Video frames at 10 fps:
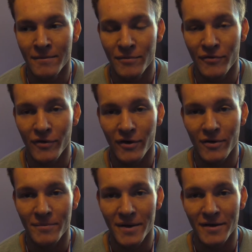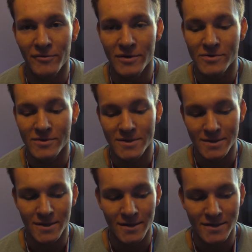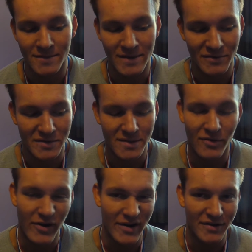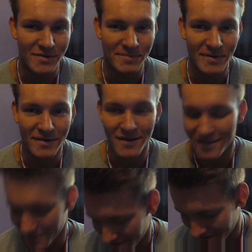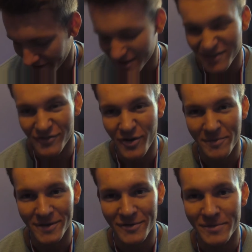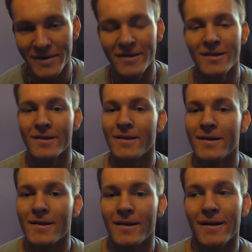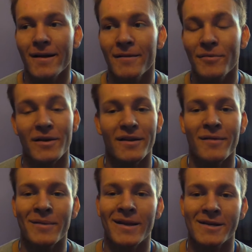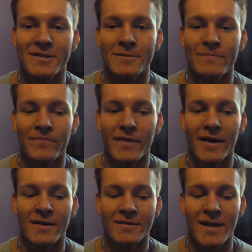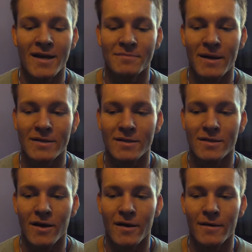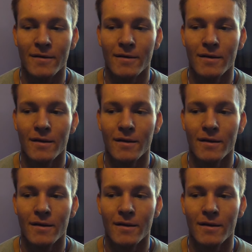before I got in bed, which wasn't nice. I mean, it wasn't horrendous, but I did throw up a little bit. But learnt my lesson, and today it's back to the diet.